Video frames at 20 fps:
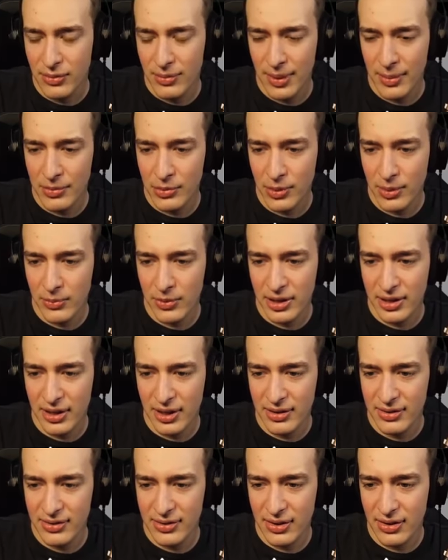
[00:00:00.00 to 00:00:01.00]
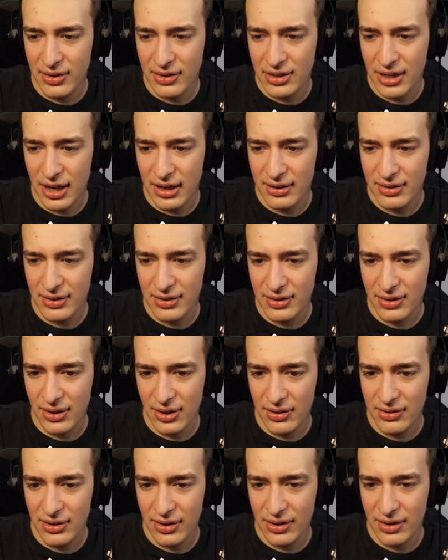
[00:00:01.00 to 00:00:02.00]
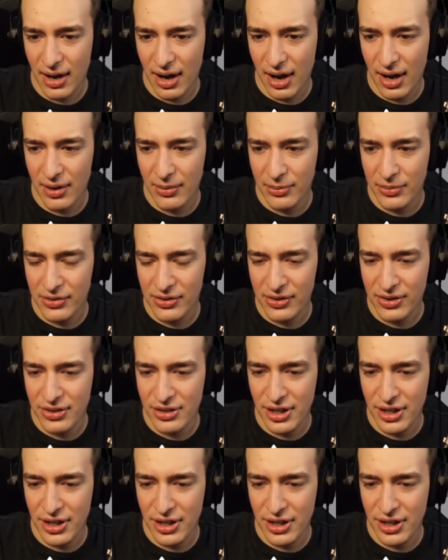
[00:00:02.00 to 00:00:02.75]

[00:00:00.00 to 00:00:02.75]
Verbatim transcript: Remember when we kissed in the janitor's closet? I was the